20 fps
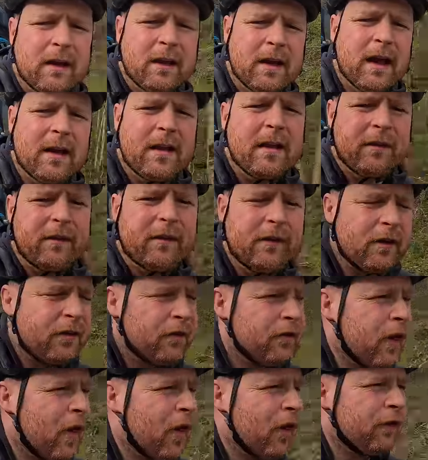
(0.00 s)
Yeah, this is the
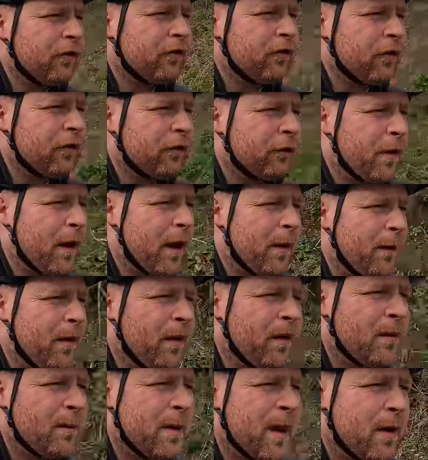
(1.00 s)
sort of stuff what I
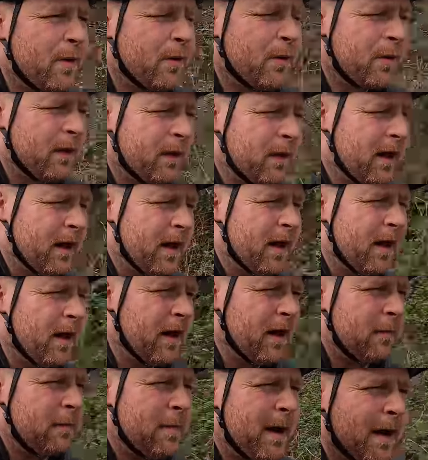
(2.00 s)
run
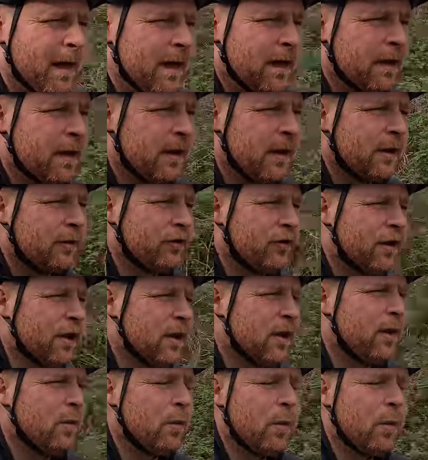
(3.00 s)
about back in the last year,